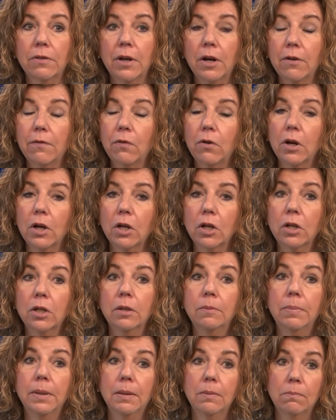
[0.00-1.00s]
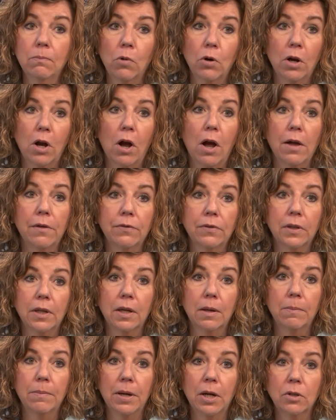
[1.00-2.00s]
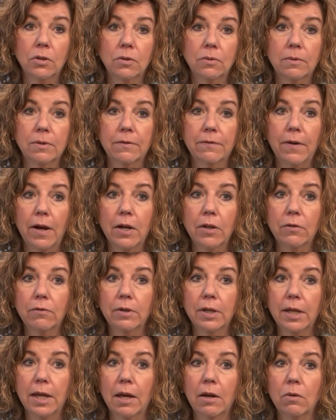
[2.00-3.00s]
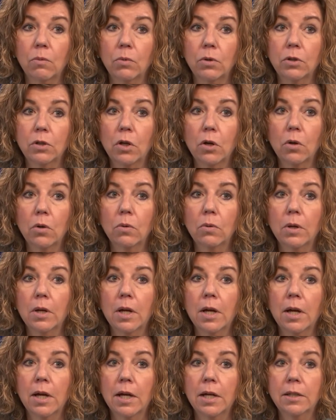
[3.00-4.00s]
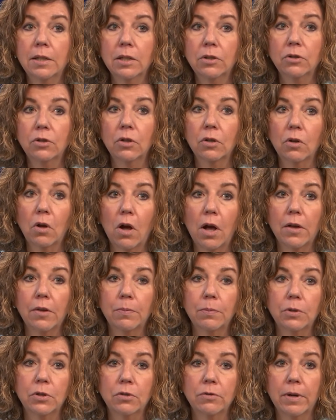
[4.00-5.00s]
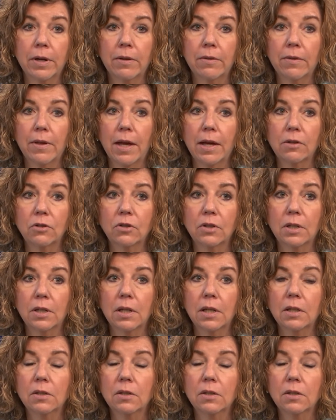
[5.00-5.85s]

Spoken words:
Therefore, it could be more costly compared to an advisory account where no additional cost per transaction.